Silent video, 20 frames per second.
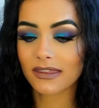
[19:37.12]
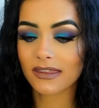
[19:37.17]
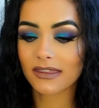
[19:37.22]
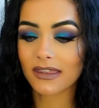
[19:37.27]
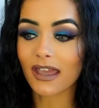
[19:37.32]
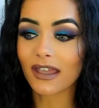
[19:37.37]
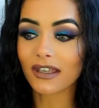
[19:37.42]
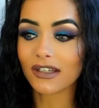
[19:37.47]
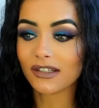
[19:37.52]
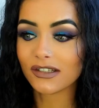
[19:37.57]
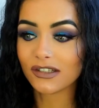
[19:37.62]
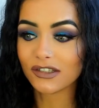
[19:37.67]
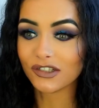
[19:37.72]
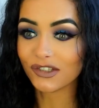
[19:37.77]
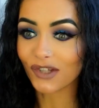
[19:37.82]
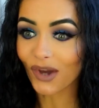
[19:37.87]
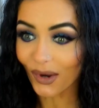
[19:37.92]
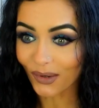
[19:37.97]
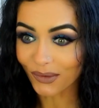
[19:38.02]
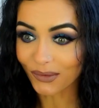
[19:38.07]
that
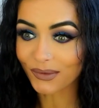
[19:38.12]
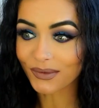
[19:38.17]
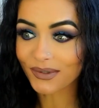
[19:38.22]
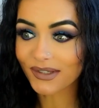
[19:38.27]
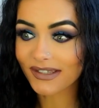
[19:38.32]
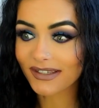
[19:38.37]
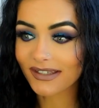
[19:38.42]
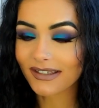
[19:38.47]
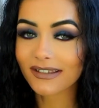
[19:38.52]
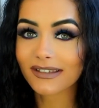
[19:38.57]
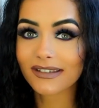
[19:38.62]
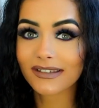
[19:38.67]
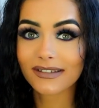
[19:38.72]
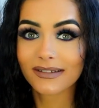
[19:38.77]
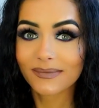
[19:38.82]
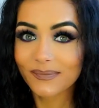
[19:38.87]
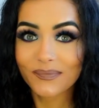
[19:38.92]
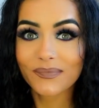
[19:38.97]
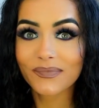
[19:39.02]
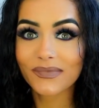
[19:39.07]
knows
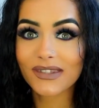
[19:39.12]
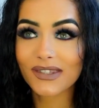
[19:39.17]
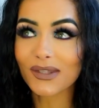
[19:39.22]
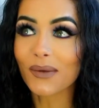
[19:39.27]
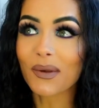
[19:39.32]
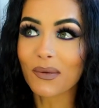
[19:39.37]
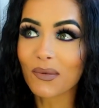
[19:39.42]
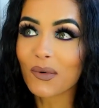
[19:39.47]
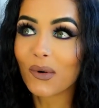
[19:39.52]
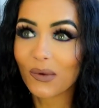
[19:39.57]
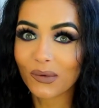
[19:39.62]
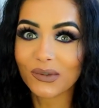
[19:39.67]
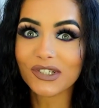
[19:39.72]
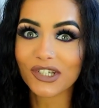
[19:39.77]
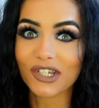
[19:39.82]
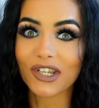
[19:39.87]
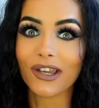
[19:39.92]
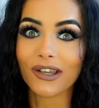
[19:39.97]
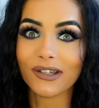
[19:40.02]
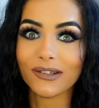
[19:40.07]
so it
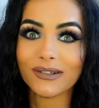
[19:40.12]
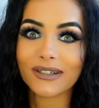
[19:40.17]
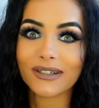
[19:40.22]
warned you.